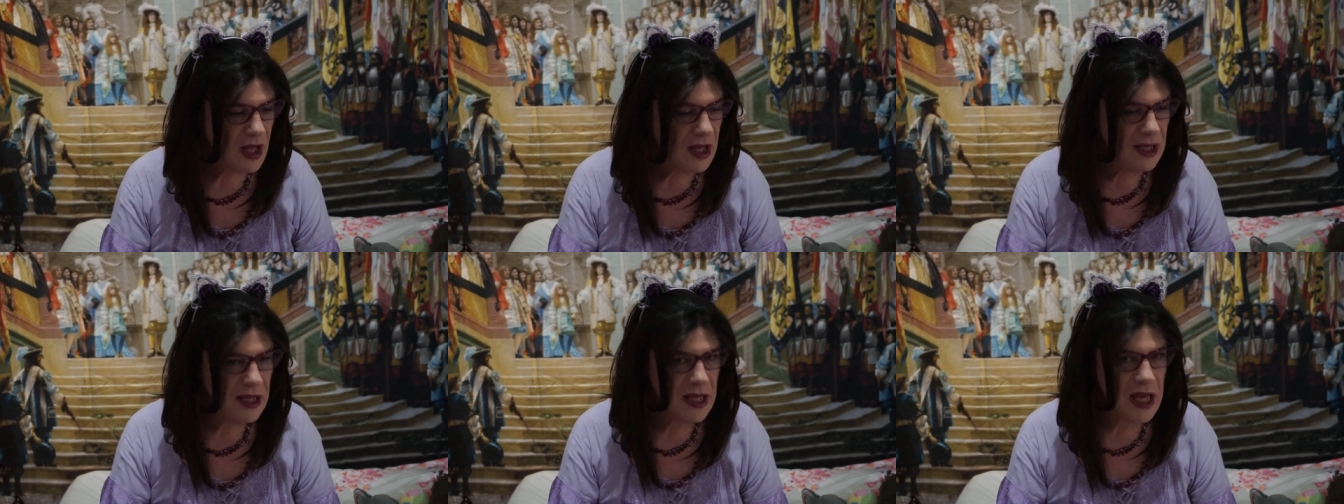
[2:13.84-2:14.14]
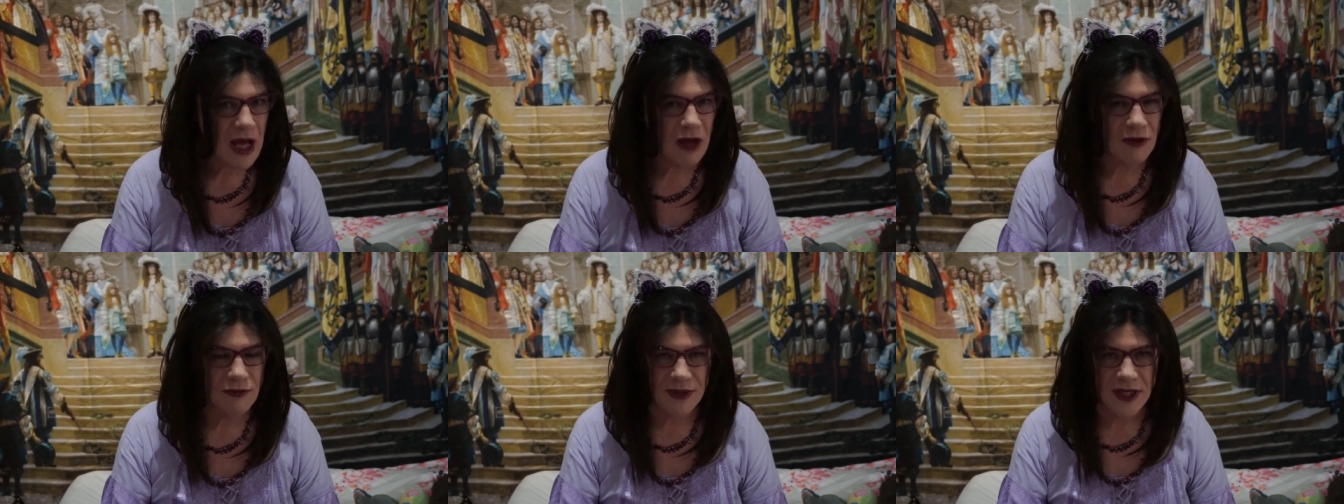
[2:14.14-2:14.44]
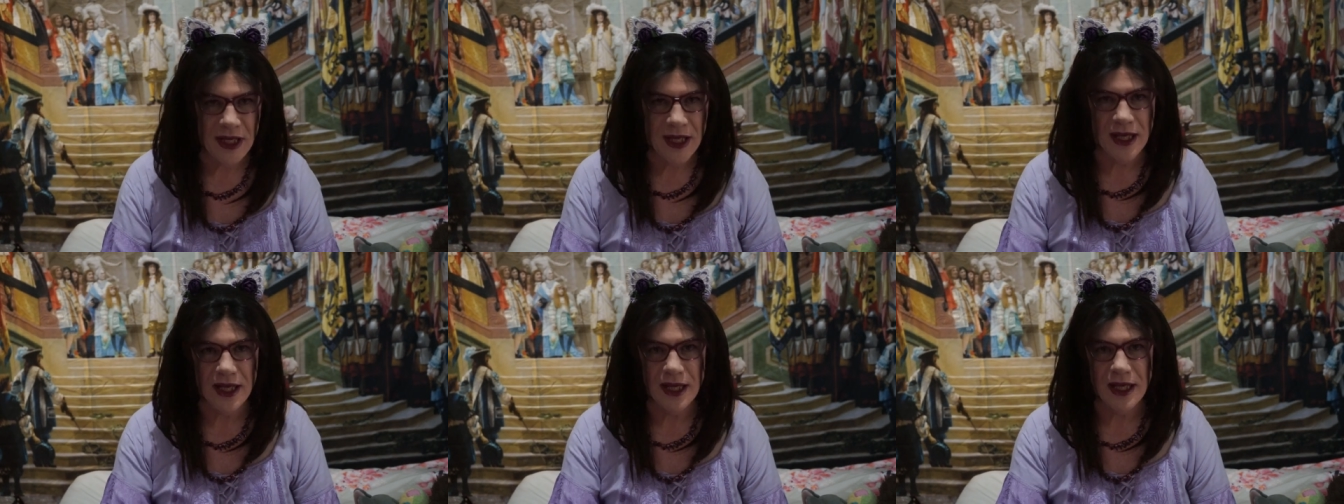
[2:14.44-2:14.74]

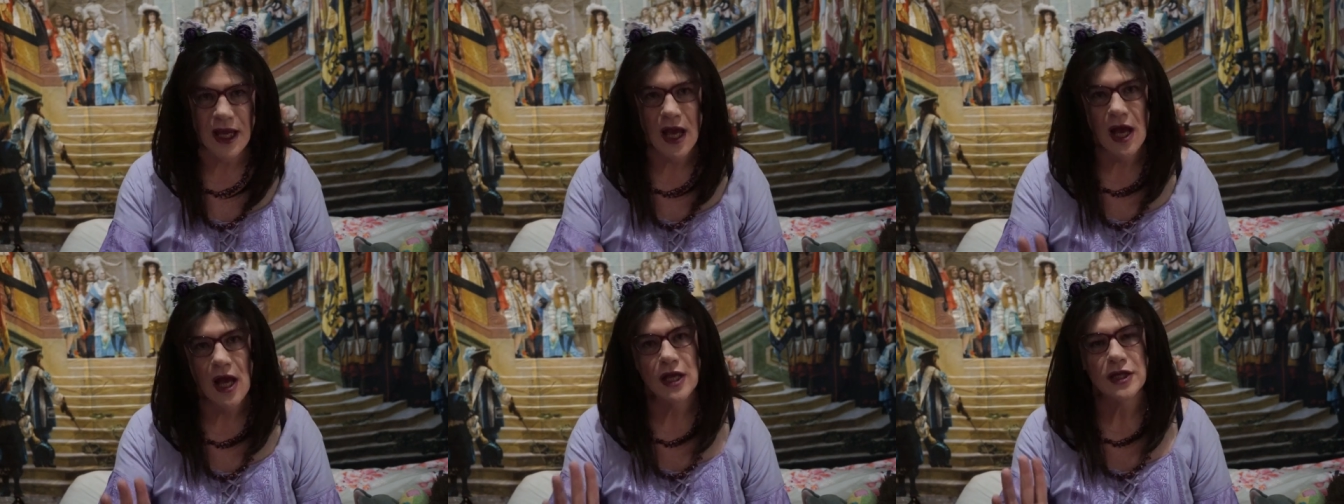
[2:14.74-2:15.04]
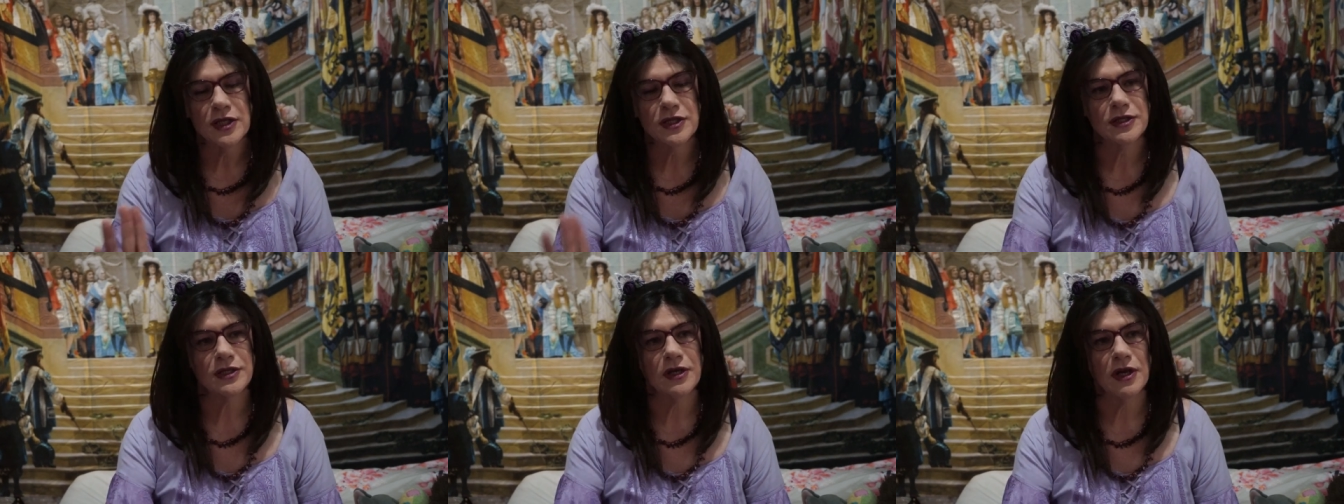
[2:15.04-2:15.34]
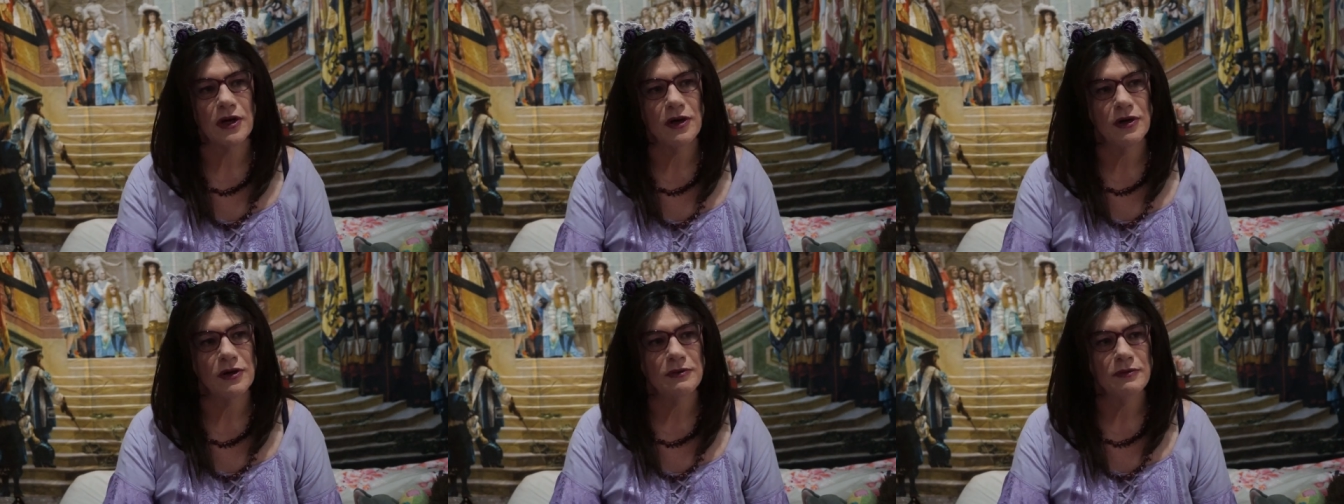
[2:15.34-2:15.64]
Lovely!
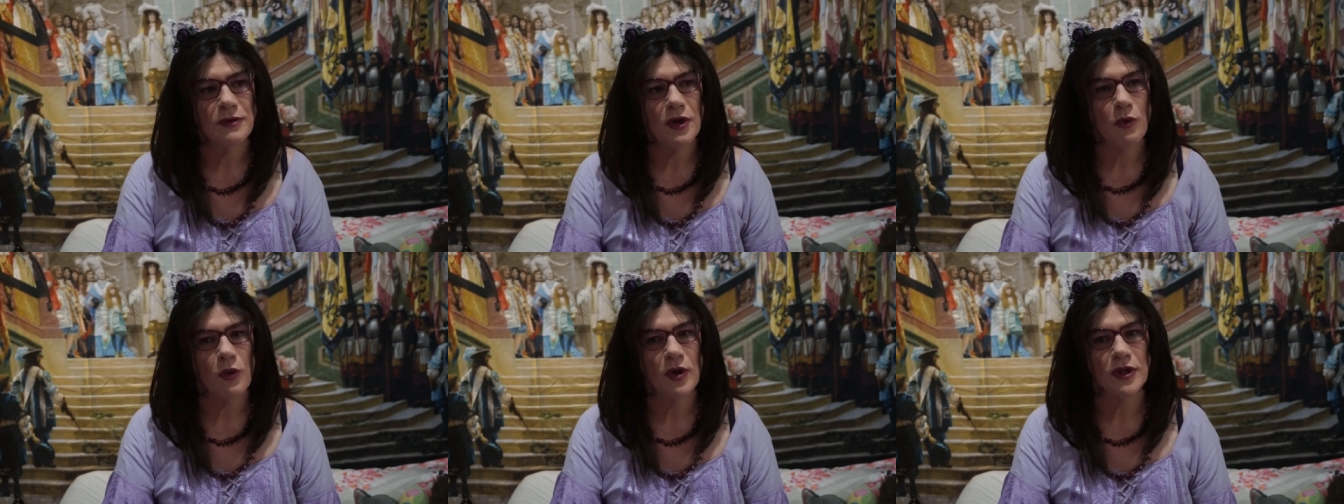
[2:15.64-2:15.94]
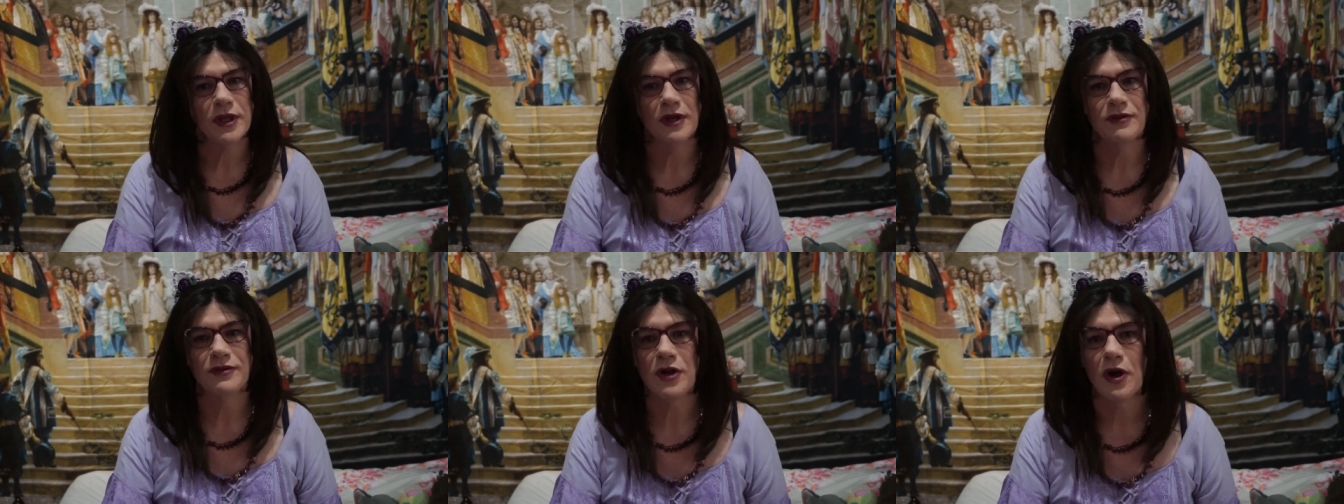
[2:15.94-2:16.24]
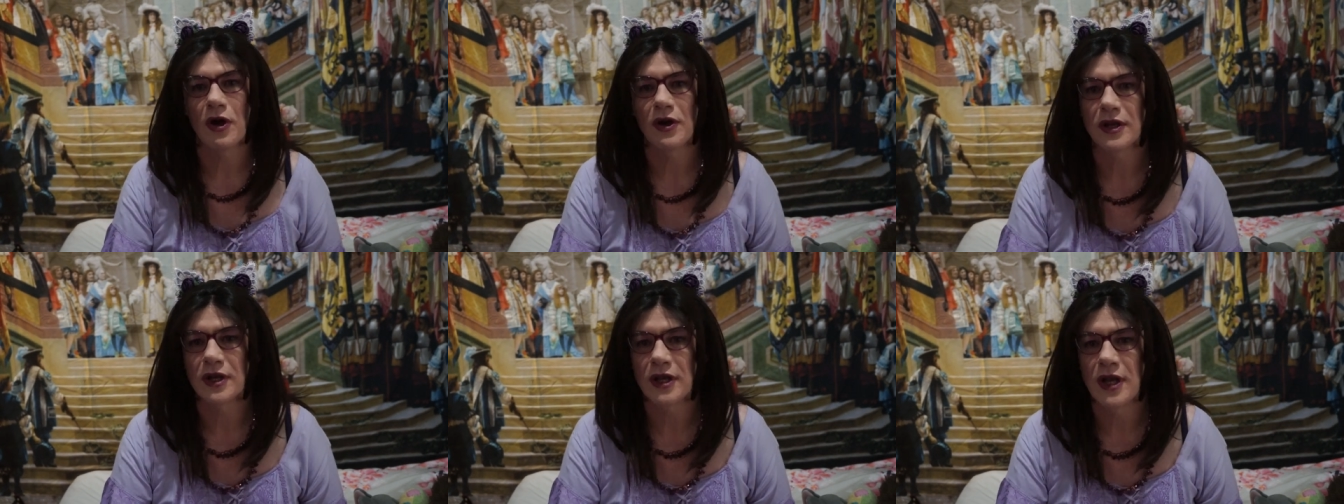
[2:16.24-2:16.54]
So what they've
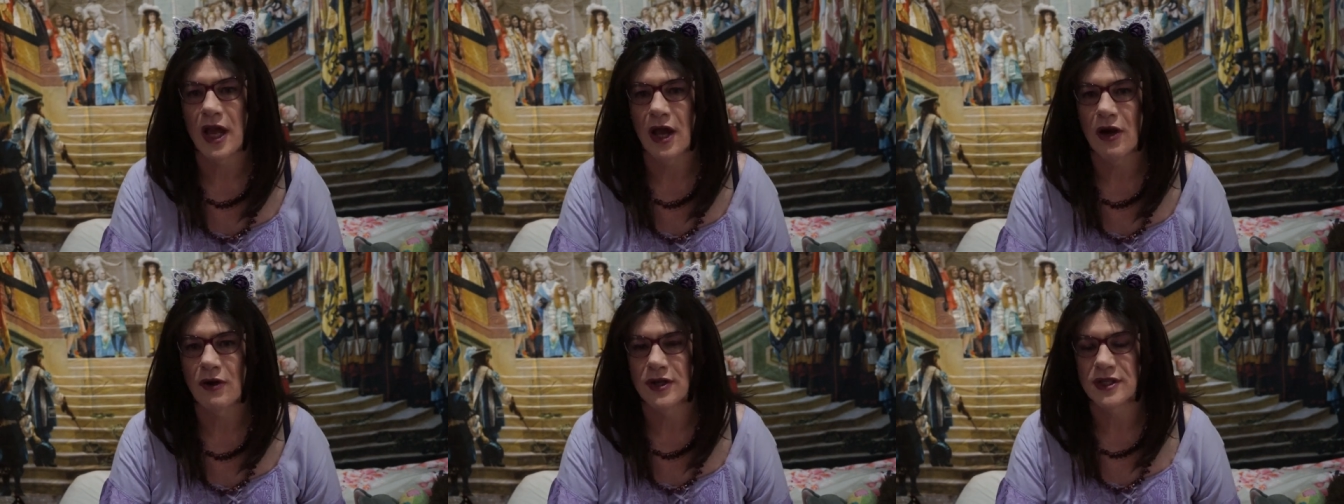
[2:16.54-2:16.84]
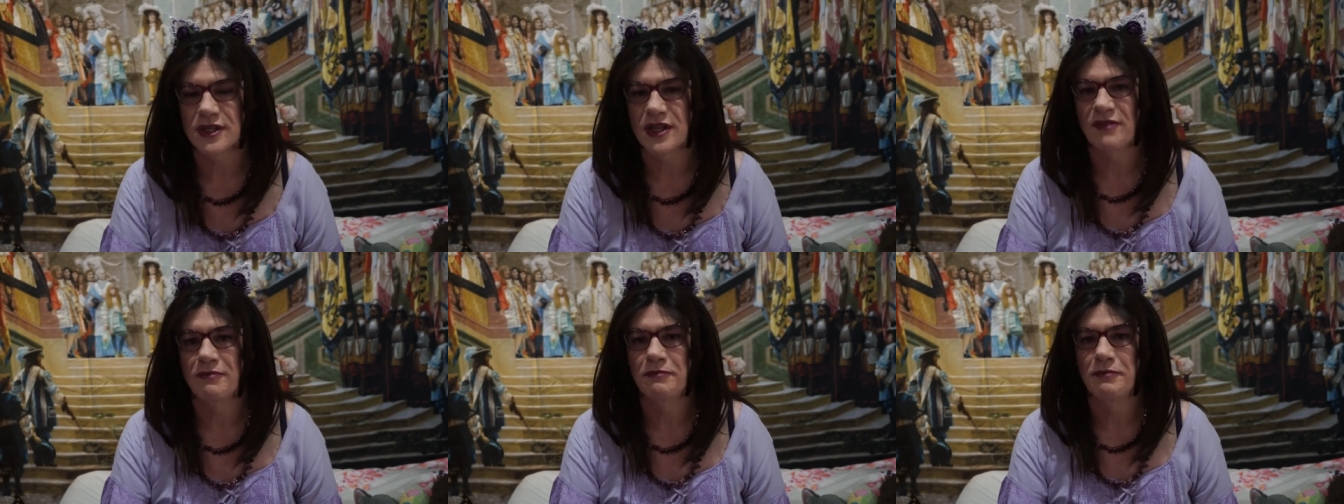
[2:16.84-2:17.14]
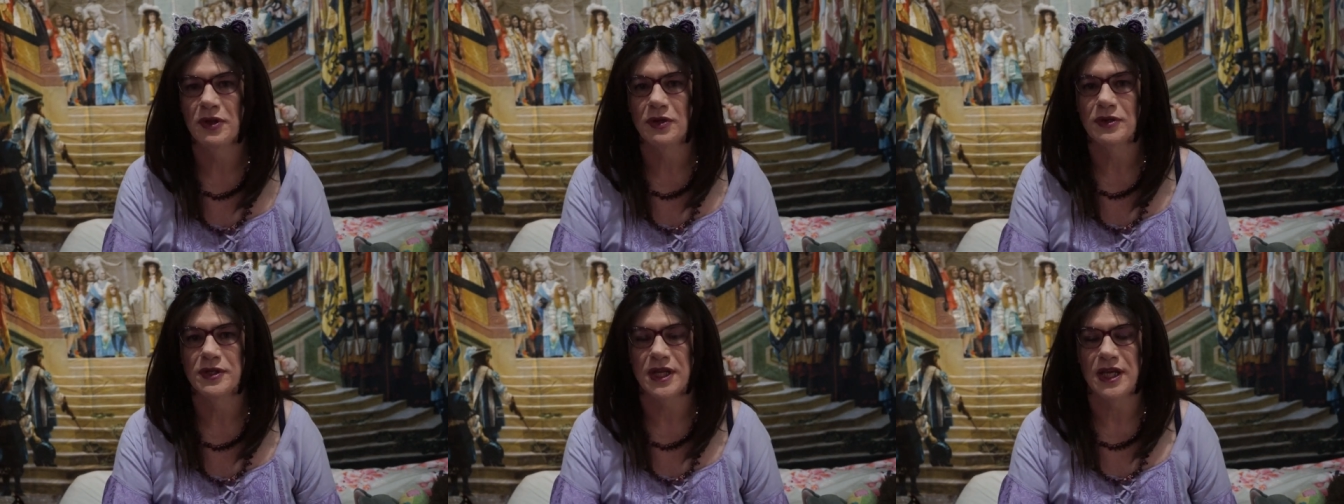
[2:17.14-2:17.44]
got now is they've
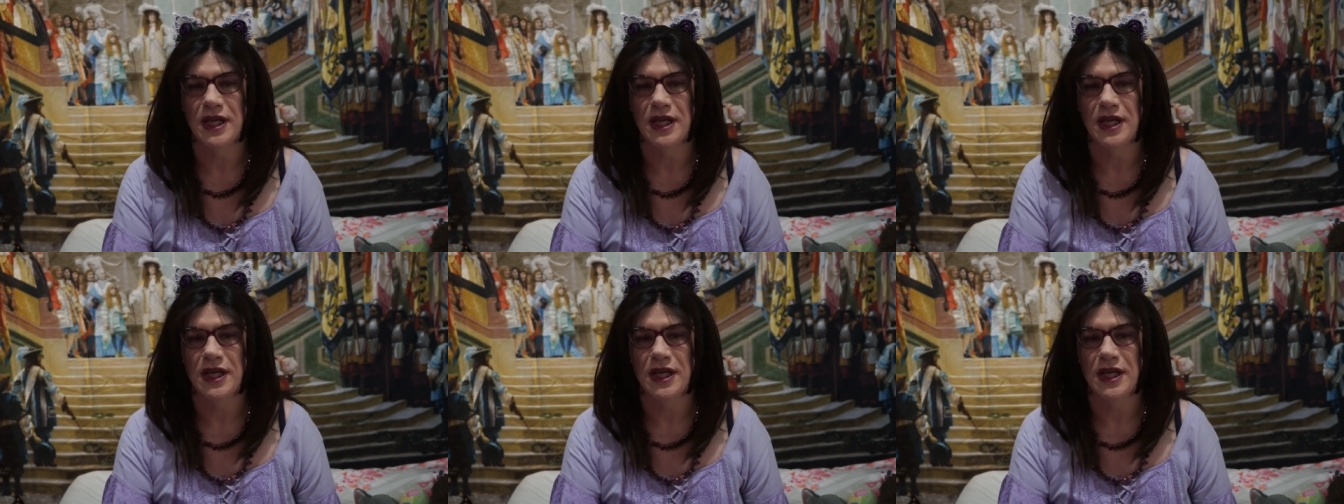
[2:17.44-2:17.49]
built